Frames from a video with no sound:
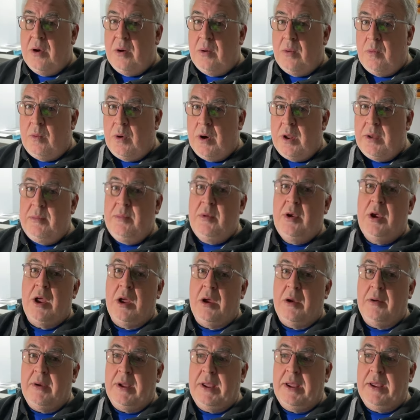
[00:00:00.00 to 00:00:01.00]
what I'm
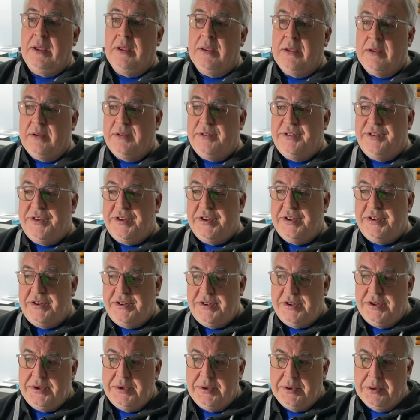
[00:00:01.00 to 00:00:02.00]
going to
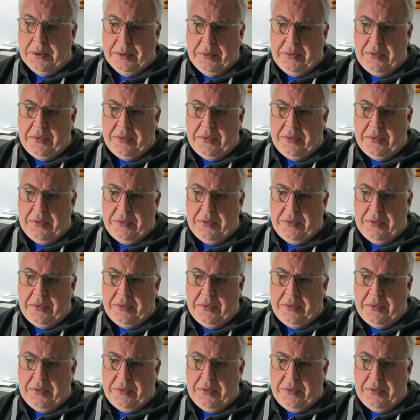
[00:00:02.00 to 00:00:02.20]
do.